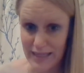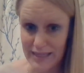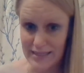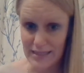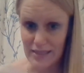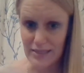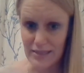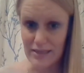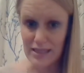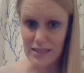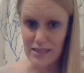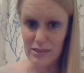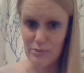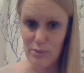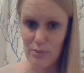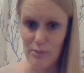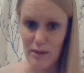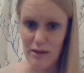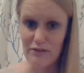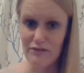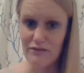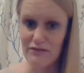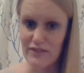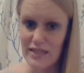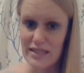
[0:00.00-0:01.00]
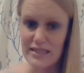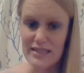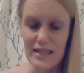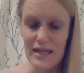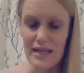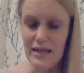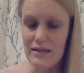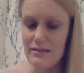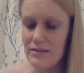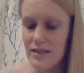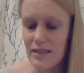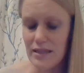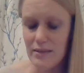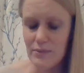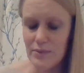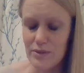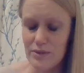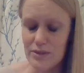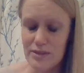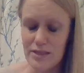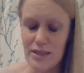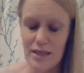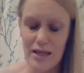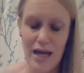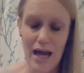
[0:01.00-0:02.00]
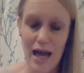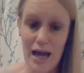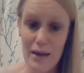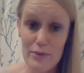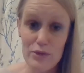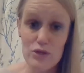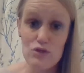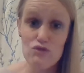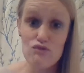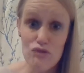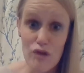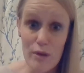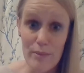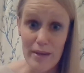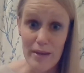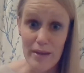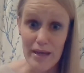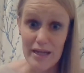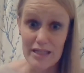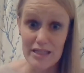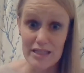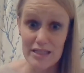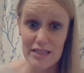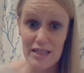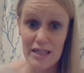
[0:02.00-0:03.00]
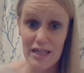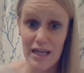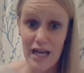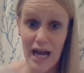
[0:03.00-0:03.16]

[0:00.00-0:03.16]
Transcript: so I couldn't actually put my feet down. I was rubbish.